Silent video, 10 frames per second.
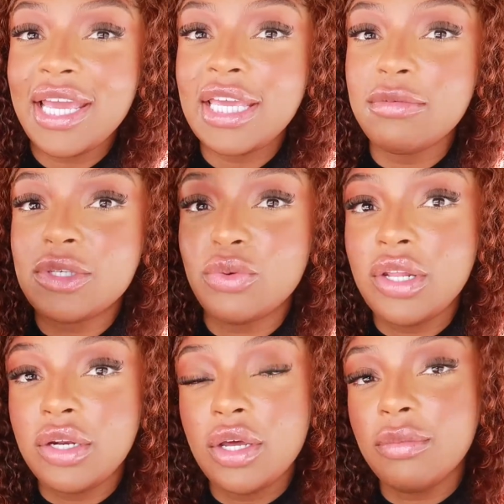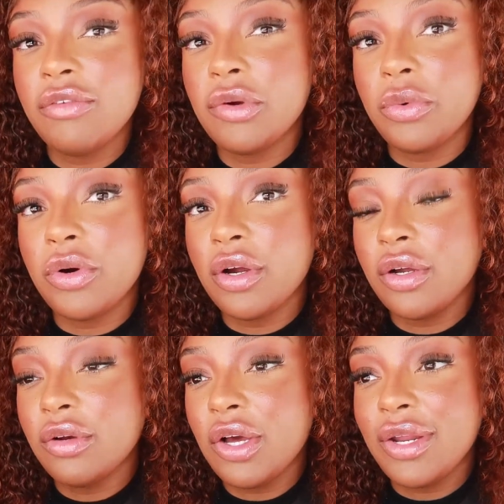They keep swelling up even more.
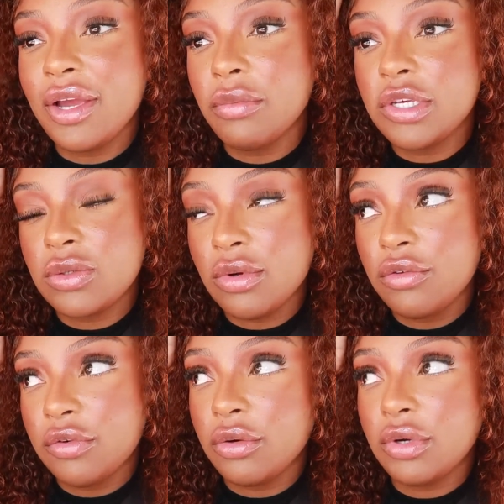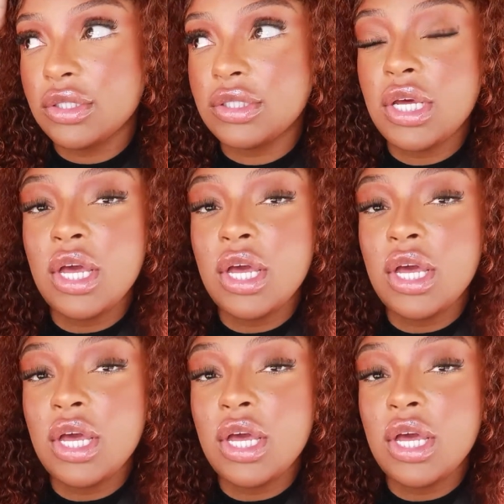You know, they're gonna be swole for the rest,